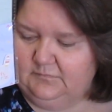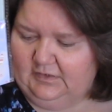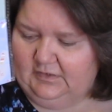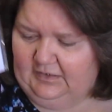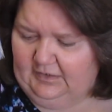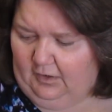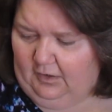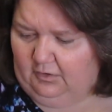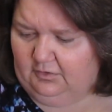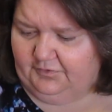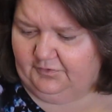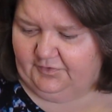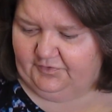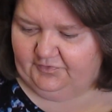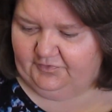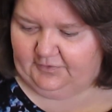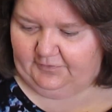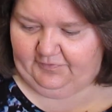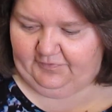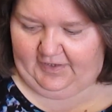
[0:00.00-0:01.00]
and all of this
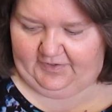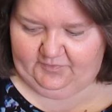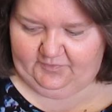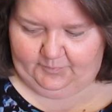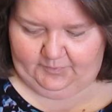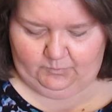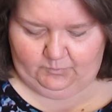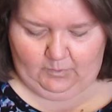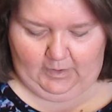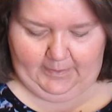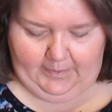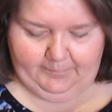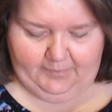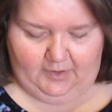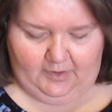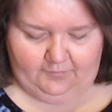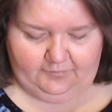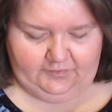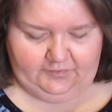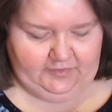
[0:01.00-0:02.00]
stuff has been wiped
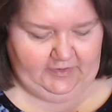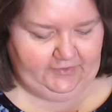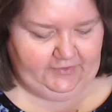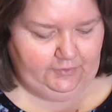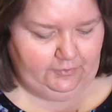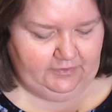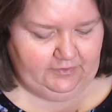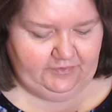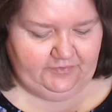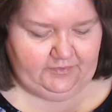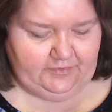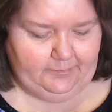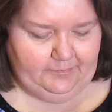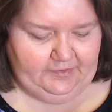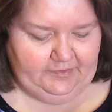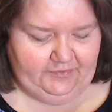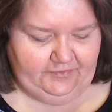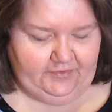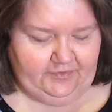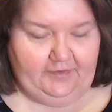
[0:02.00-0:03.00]
off because I do get some of
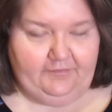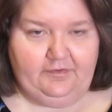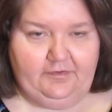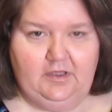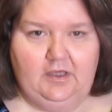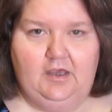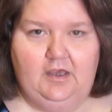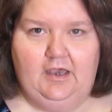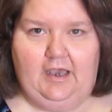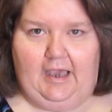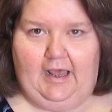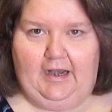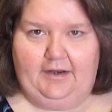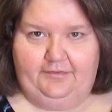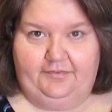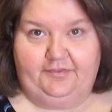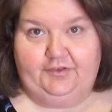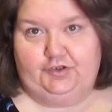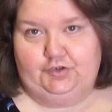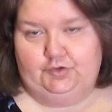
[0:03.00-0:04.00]
this stuff out
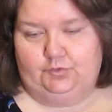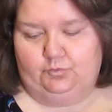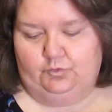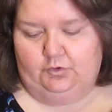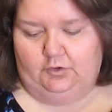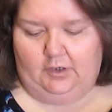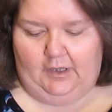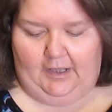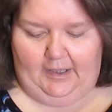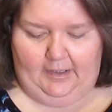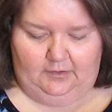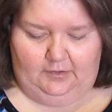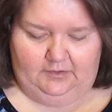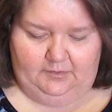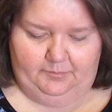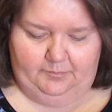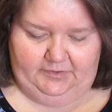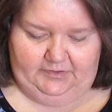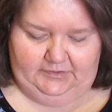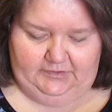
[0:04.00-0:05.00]
of the Goodwill outlet
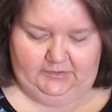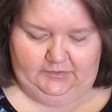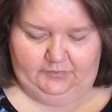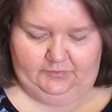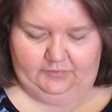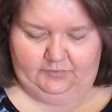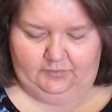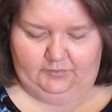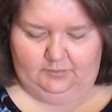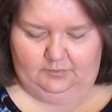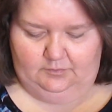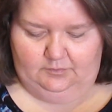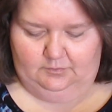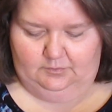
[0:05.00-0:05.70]
bins.